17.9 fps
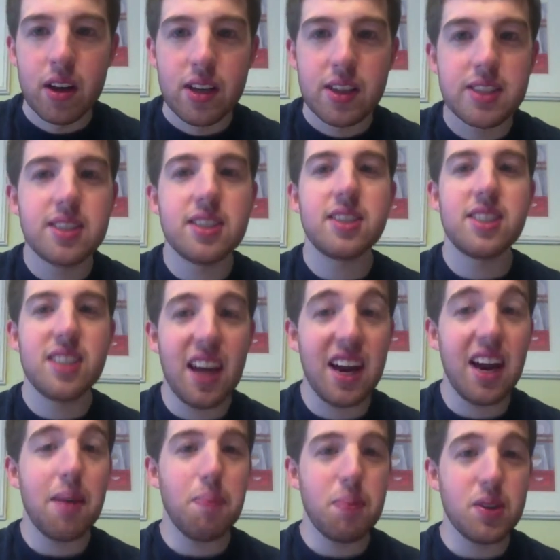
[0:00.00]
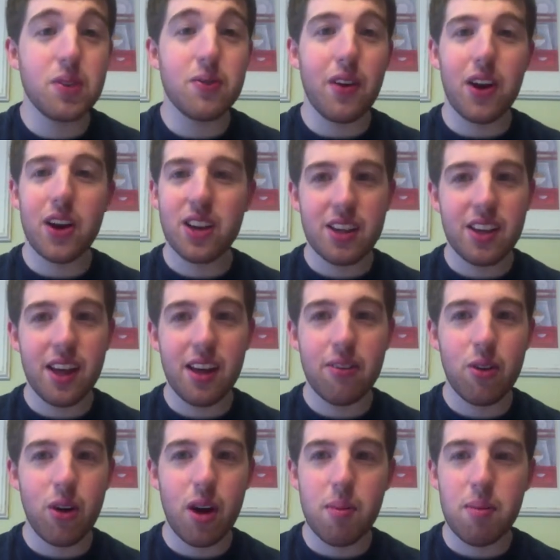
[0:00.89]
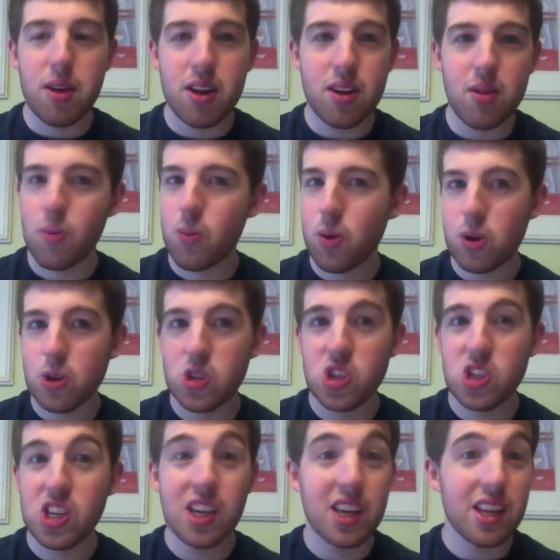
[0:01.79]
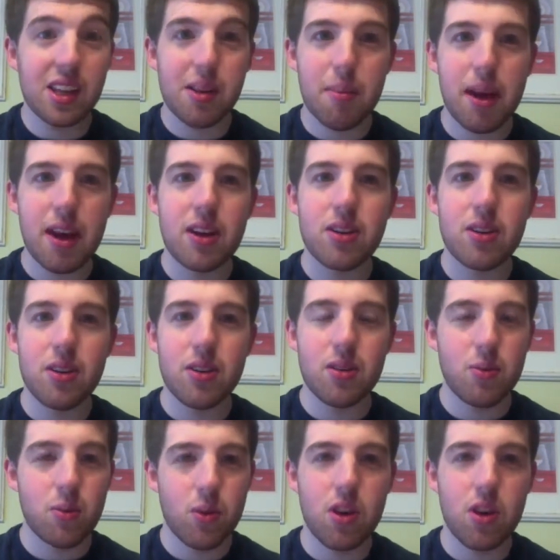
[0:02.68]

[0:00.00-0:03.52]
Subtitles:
Because the setup was very clever. I mean, we're seeing the mayor,